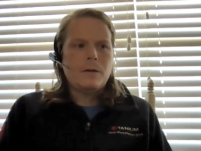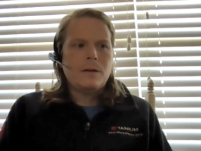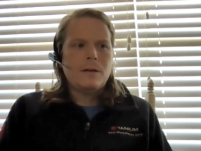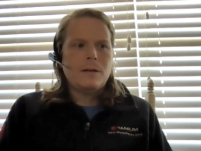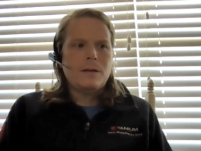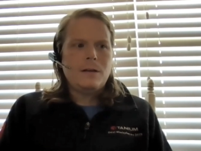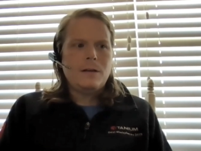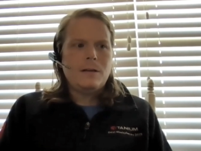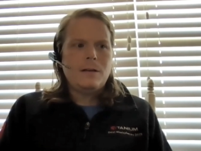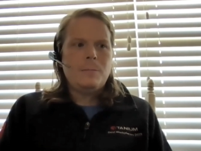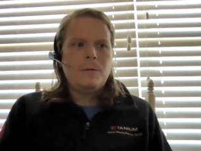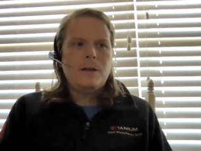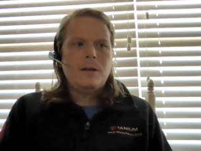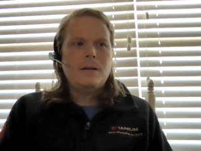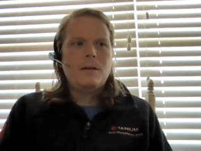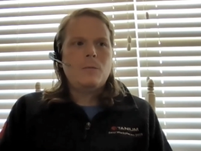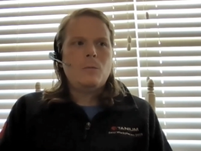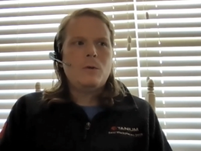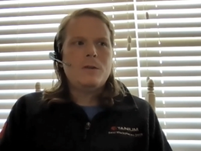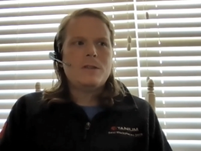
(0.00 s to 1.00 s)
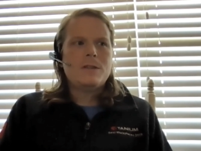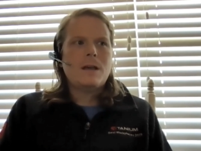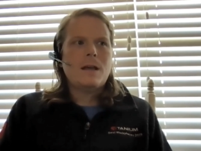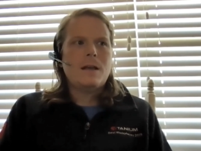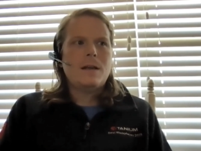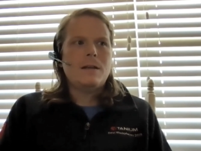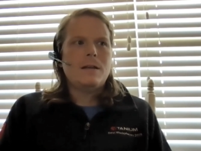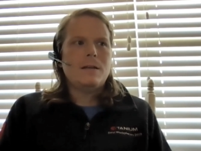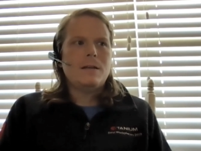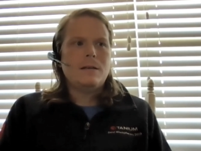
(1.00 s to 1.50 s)
And, and depending on which side
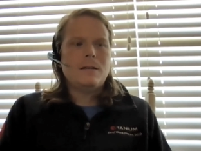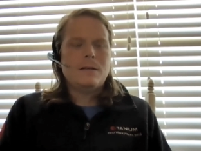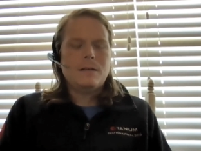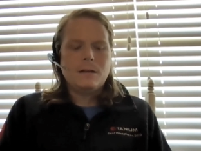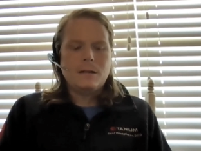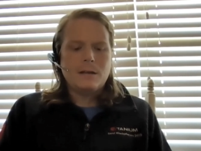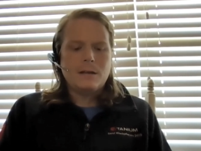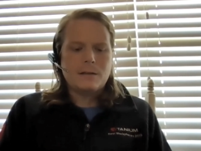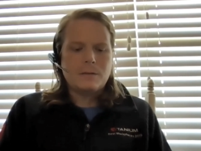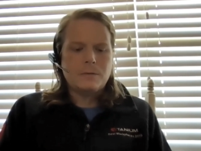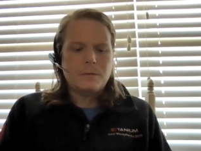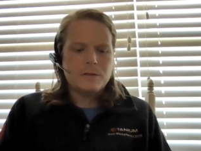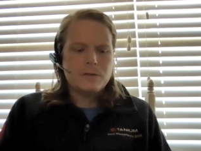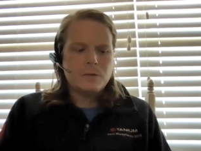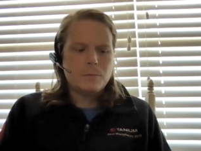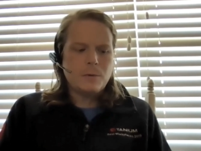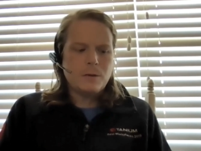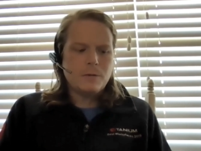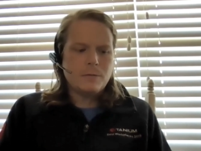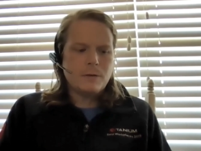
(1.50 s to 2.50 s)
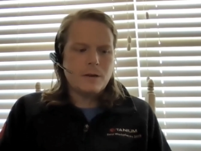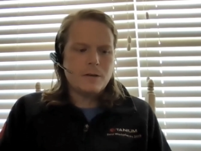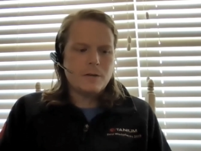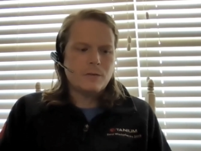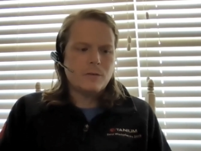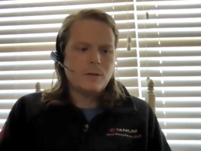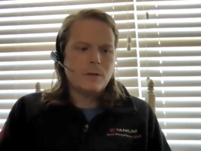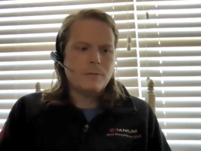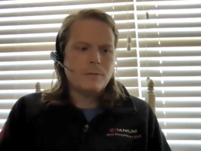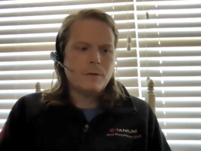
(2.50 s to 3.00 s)
of the, the Linux fence you may find
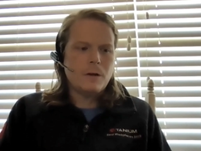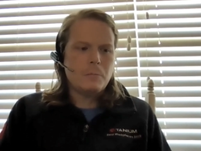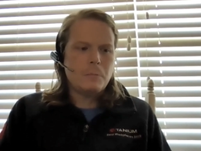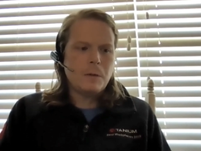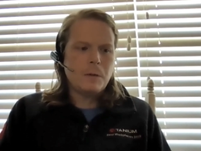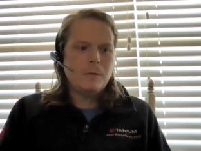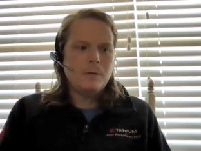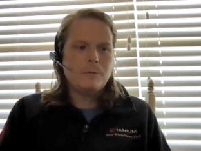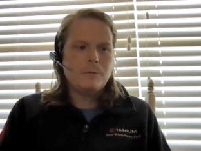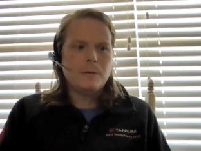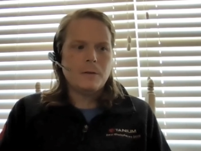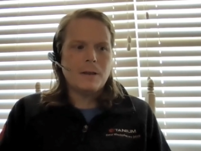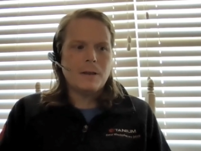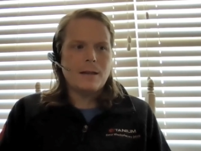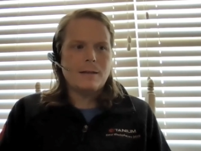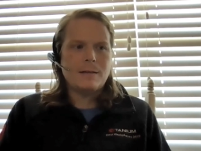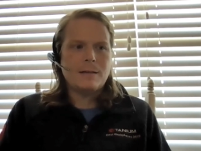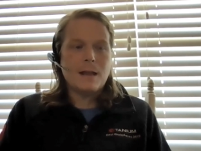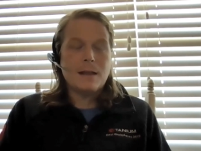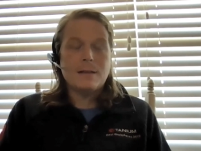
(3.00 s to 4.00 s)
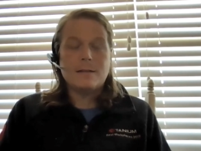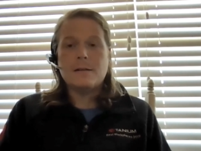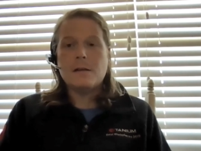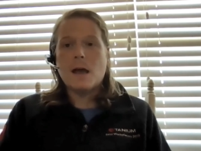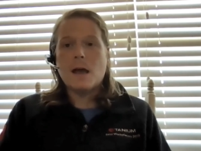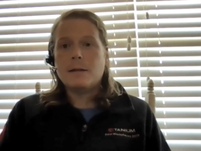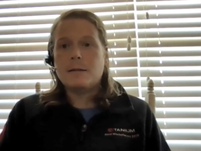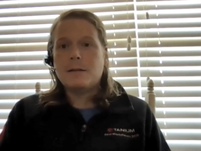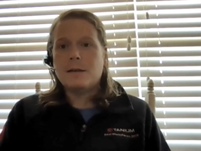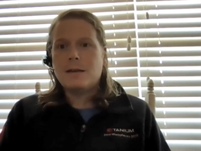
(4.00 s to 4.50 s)
yourself on, maybe you feel that that's
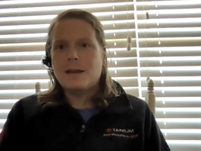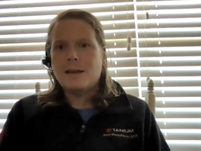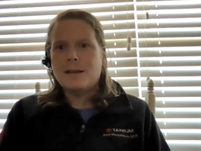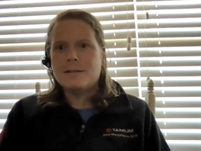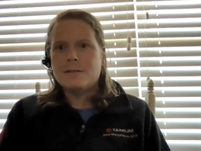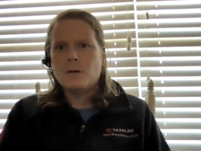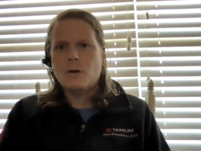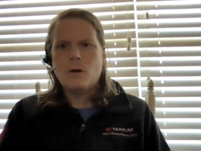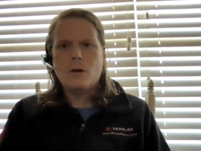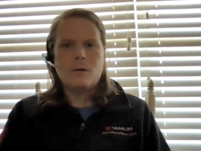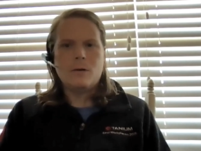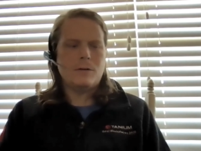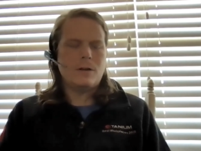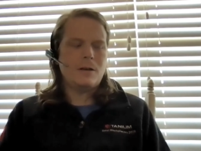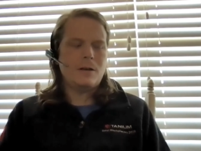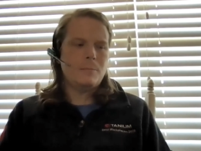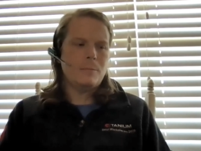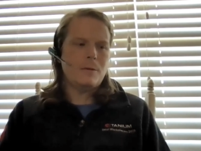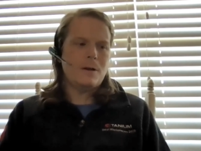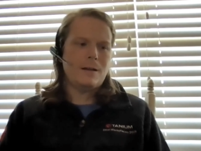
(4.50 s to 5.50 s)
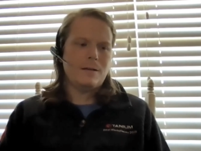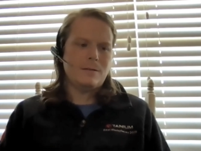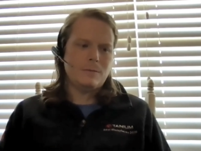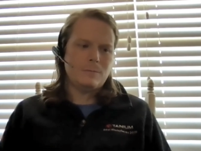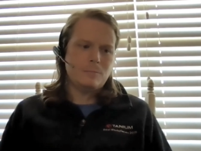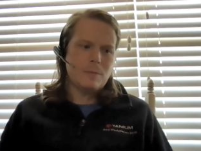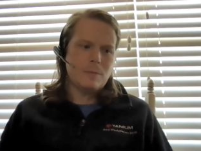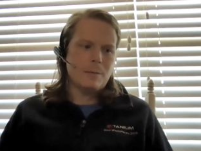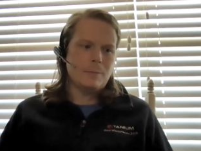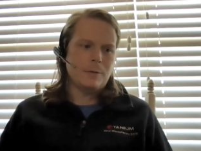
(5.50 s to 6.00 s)
not the case. Oh, none of my
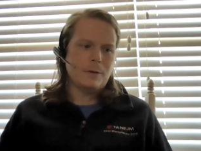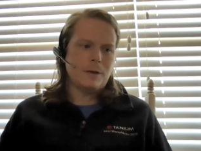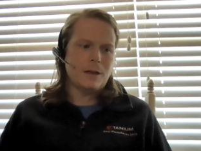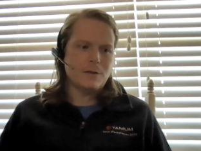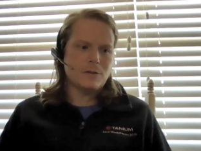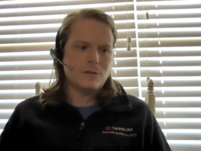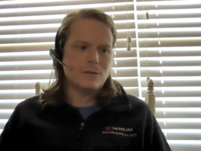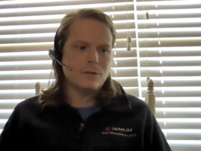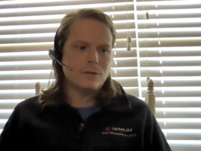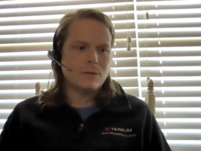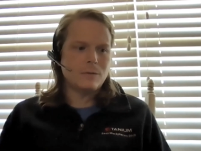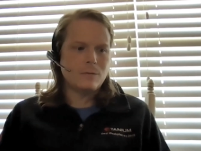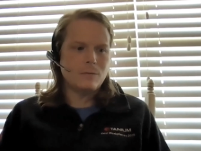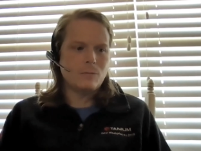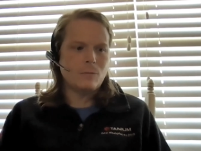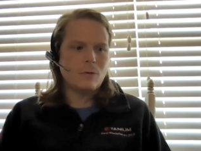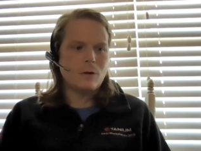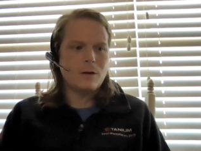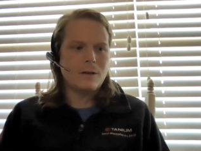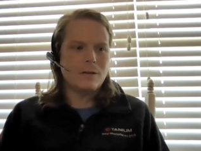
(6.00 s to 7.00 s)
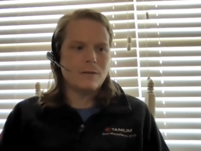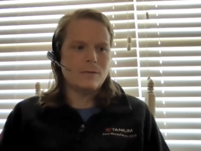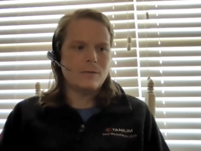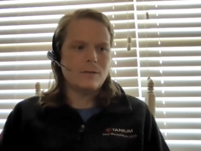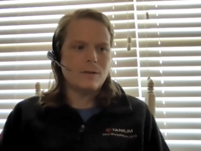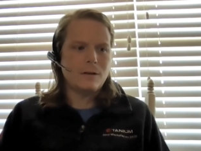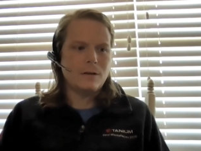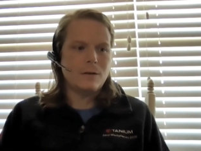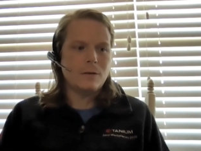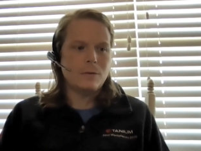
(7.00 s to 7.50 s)
application should run as
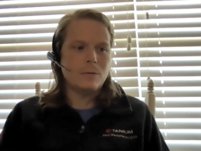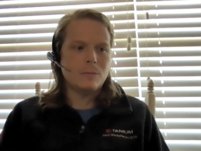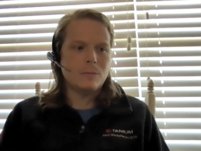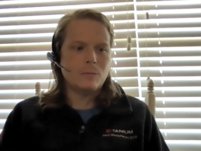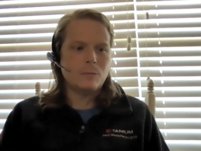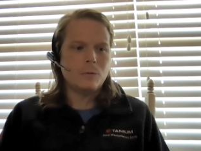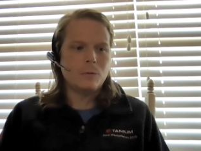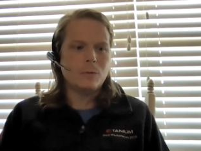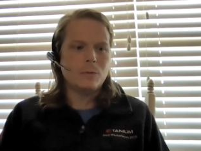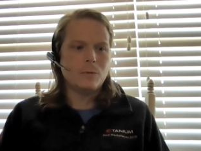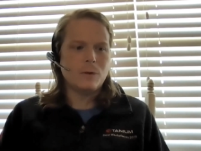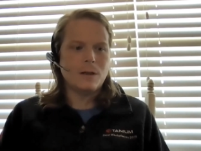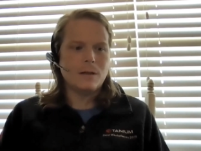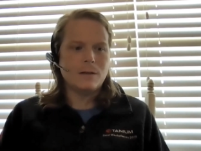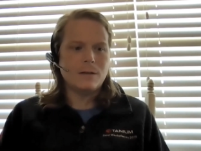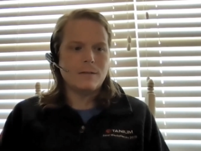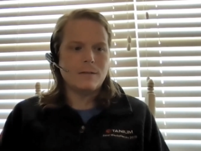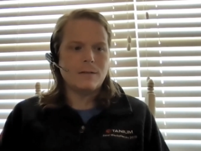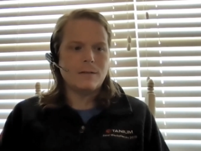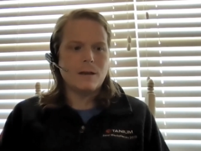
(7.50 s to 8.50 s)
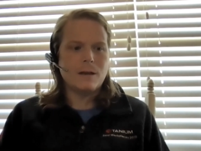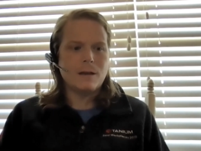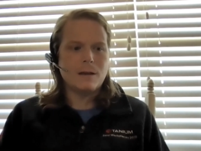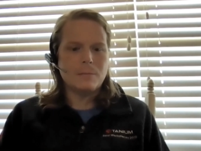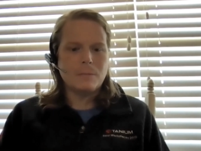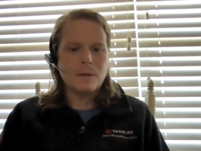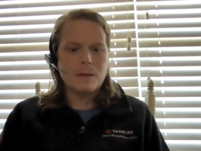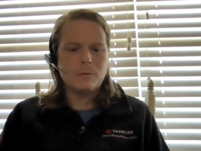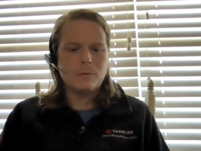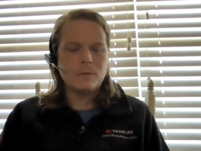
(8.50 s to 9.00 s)
you know root unless
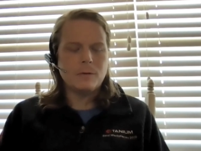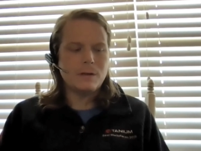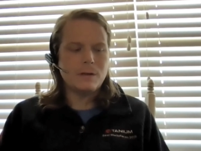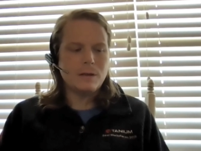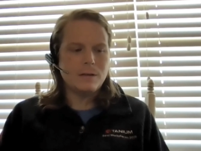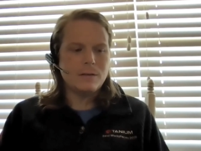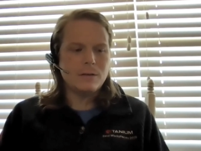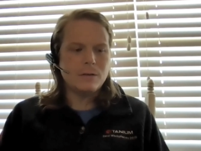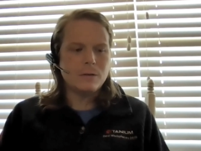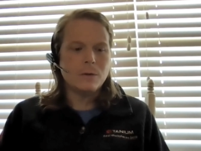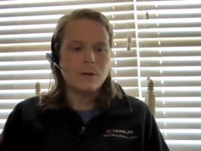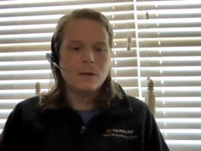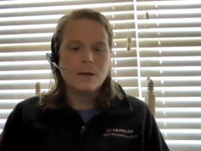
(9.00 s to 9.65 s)
um, they absolutely need to.